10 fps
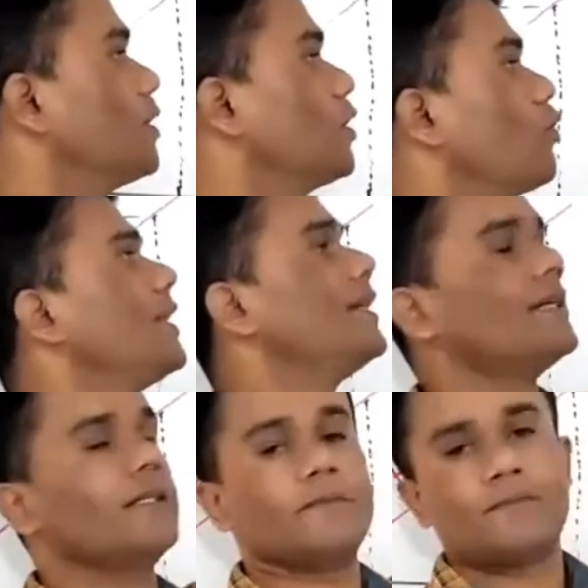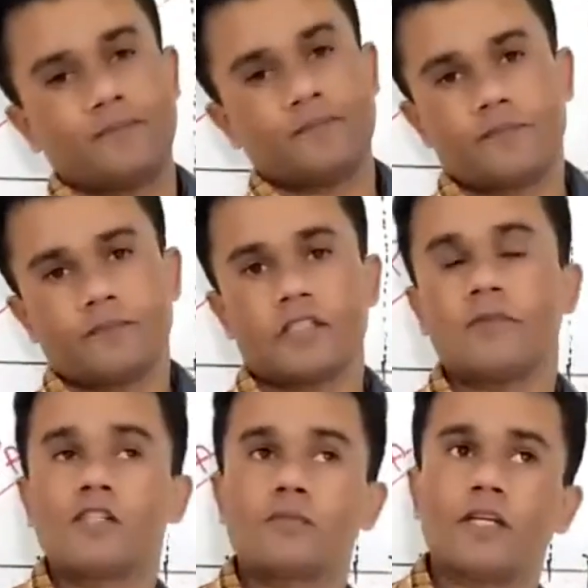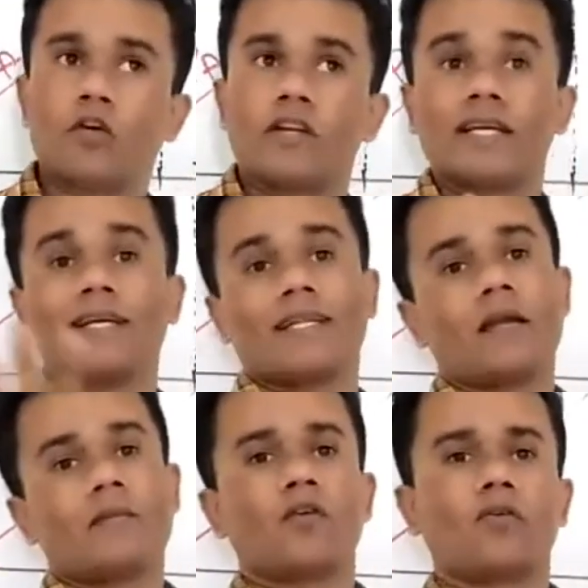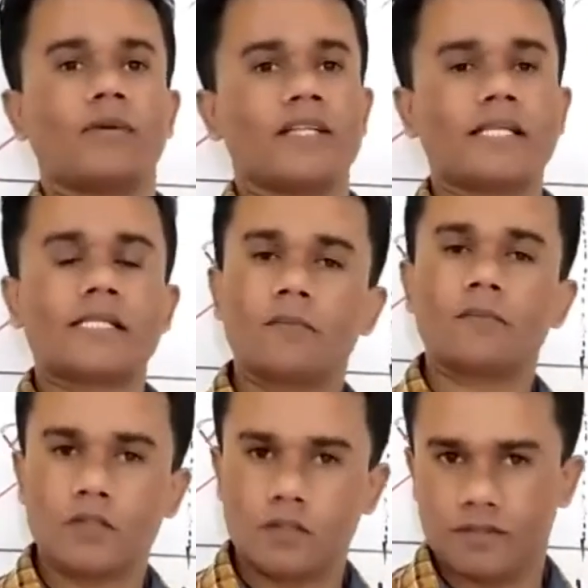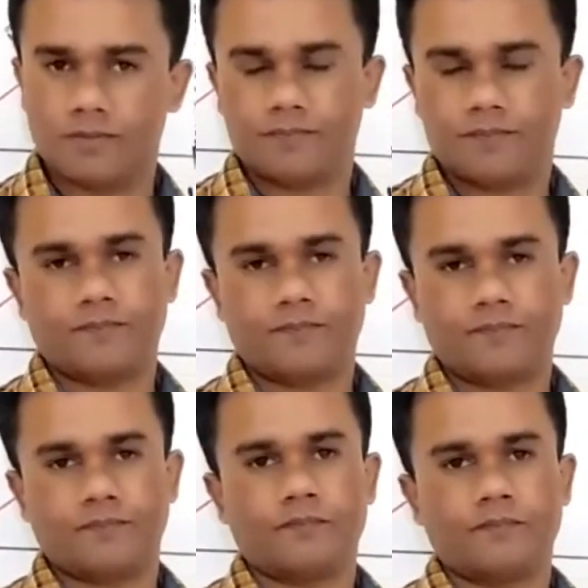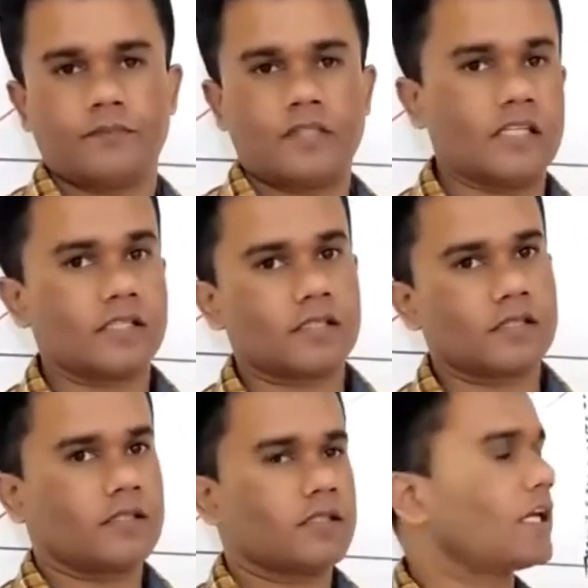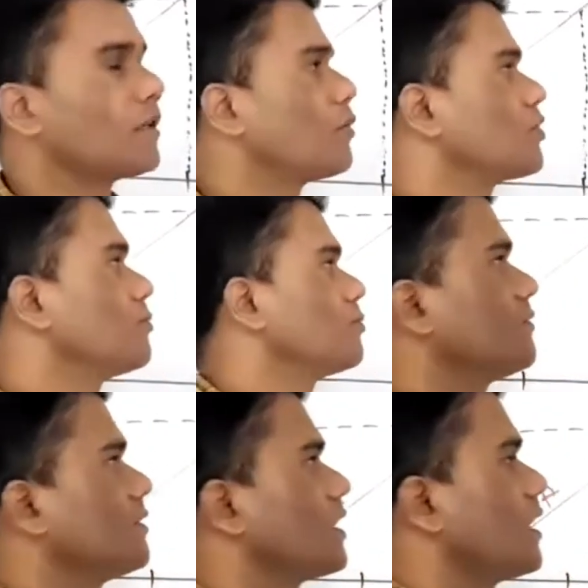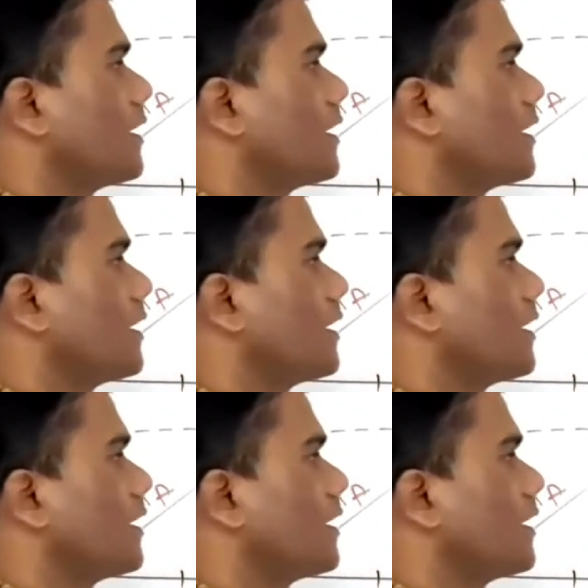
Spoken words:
A here. That means P naught A greater than P naught B. That's again possible. That is another possibility we can have.